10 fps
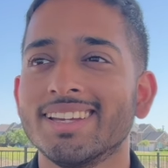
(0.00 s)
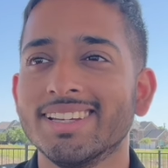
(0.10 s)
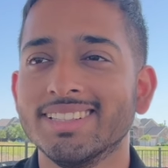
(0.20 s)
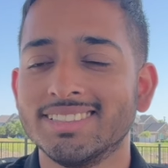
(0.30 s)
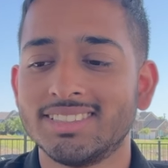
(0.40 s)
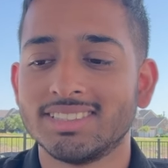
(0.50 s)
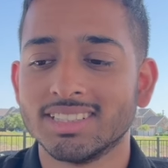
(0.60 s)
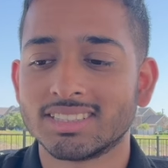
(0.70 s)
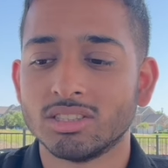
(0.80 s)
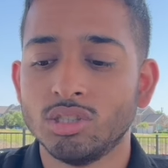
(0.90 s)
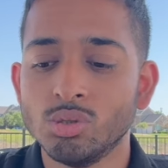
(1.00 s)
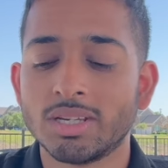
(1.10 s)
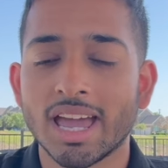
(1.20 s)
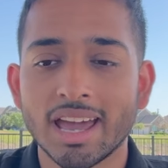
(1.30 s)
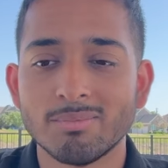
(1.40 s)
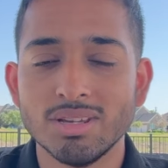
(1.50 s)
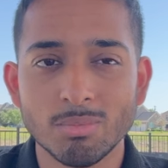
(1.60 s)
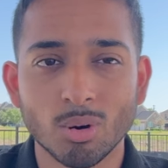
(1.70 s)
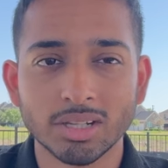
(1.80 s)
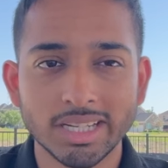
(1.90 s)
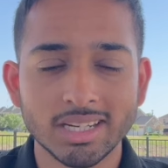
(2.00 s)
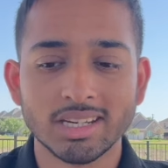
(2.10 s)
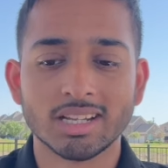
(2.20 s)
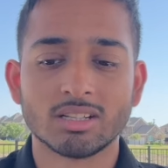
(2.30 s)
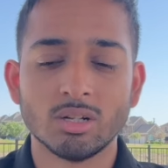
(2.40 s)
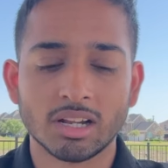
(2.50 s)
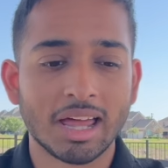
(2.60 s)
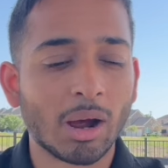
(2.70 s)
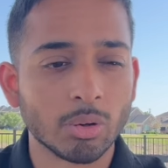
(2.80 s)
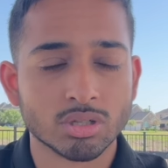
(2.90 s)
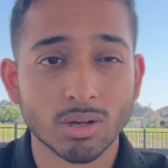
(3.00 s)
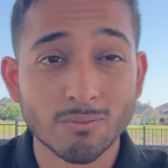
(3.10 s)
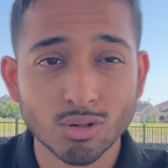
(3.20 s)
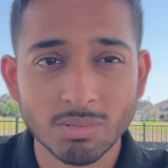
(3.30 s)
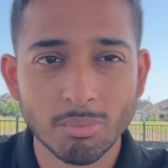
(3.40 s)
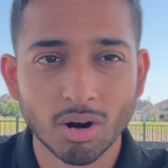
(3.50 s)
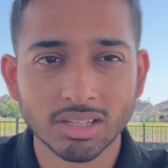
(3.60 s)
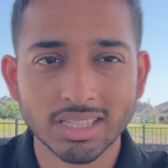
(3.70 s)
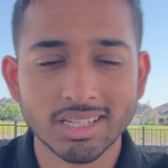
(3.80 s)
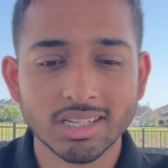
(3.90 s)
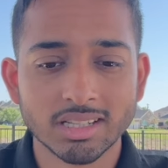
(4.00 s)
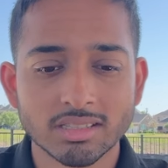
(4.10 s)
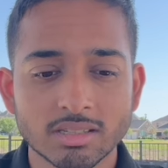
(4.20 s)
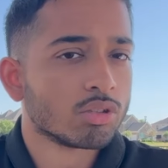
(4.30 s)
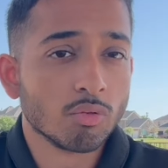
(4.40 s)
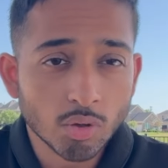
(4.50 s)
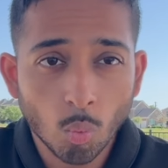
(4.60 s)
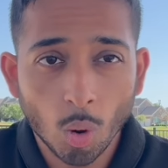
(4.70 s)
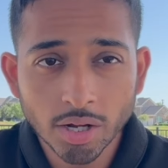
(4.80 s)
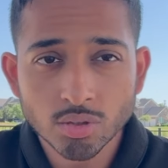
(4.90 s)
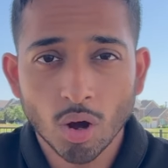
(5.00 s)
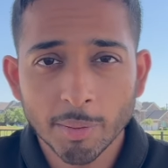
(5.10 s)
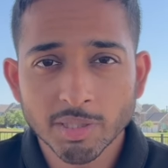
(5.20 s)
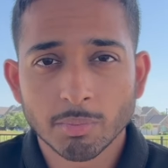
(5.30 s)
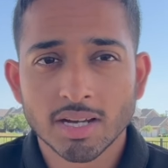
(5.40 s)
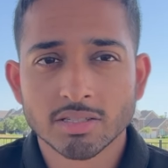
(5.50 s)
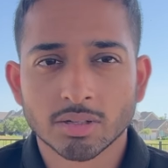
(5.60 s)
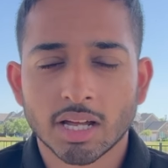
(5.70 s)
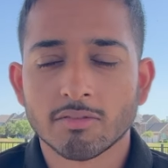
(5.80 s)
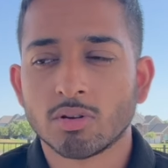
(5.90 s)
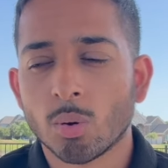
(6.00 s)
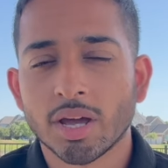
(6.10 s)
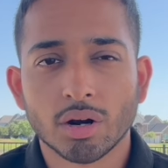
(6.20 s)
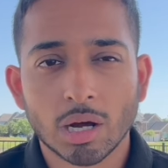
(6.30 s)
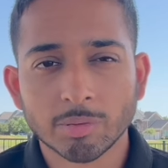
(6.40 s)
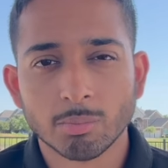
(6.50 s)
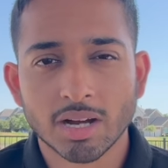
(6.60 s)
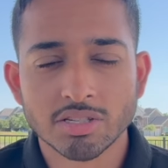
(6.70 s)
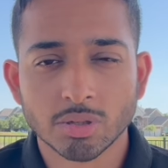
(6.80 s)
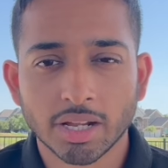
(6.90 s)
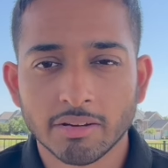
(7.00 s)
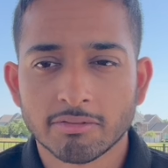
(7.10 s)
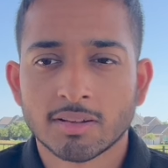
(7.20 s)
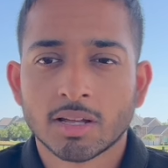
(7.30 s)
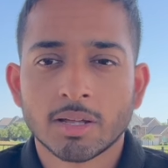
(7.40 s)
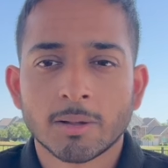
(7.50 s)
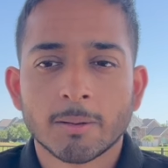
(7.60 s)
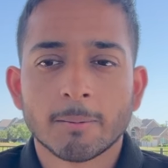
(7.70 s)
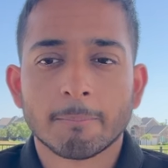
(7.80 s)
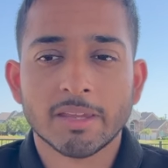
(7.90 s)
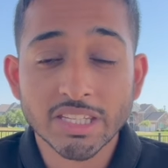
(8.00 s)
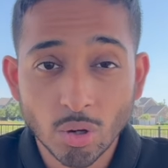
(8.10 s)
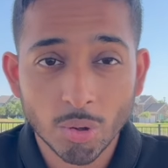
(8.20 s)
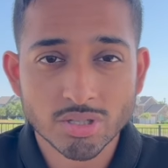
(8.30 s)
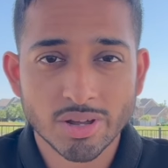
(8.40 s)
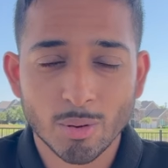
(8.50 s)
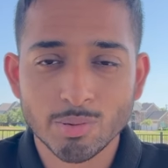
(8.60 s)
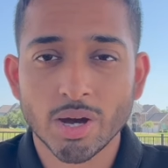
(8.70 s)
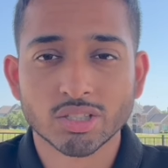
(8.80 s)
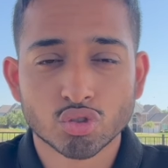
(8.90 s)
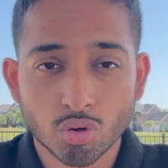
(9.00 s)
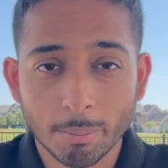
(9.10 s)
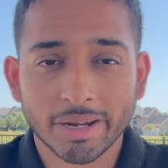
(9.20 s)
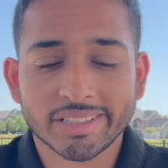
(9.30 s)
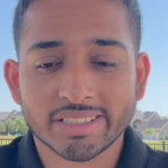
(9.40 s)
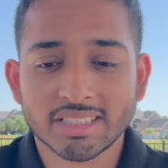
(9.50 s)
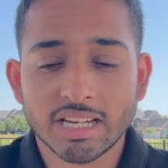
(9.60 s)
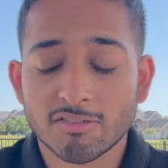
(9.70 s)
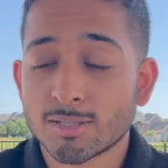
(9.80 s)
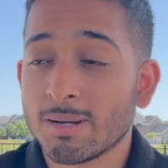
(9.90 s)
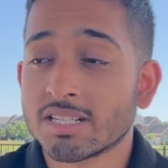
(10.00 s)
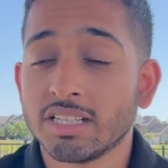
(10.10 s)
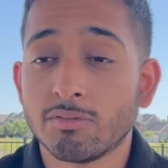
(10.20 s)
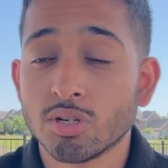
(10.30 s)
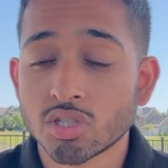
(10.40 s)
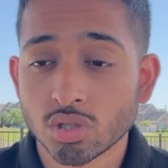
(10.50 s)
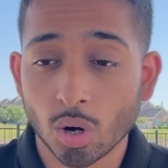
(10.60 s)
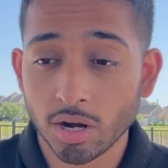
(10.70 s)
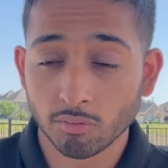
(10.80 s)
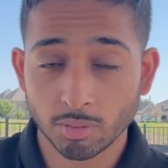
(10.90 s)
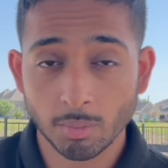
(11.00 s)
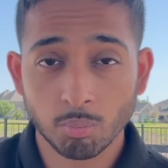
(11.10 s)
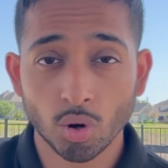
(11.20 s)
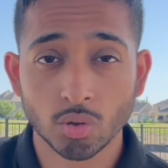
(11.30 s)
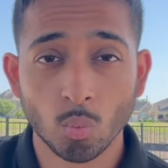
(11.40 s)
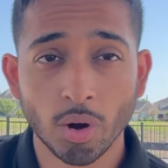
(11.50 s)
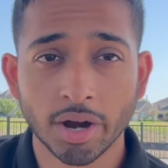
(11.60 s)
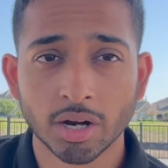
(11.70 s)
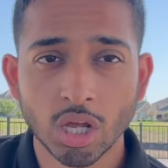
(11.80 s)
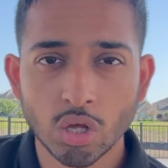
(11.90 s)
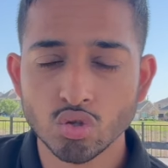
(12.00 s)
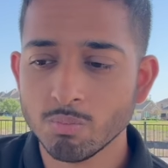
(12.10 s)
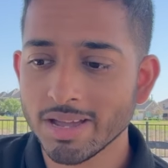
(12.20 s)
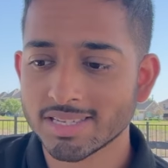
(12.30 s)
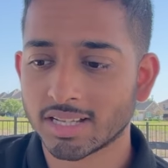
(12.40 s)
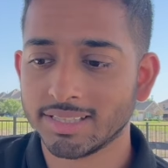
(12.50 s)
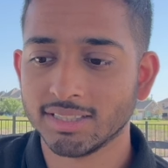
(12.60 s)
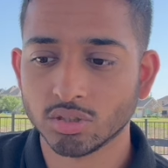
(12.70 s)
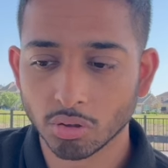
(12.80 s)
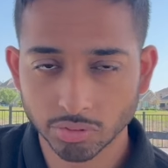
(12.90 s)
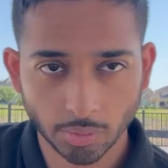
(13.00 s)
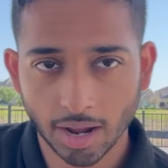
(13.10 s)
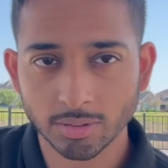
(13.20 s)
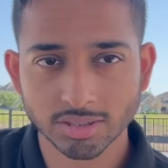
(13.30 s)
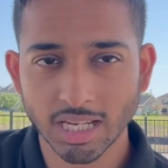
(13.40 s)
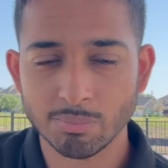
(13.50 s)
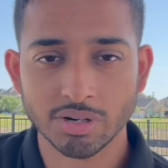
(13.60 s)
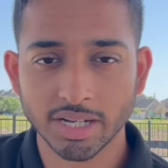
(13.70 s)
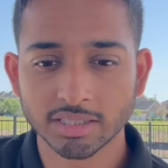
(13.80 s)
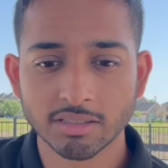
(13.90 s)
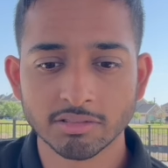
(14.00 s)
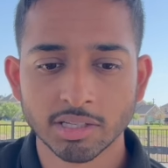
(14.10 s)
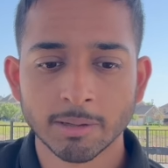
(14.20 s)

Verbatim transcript: it's just you can be more lenient allow yourself to be more lenient so if you want to optimize your life go ahead and optimize your life it's going to help you out tremendously especially if you're starting from a point where you basically don't know how to stay productive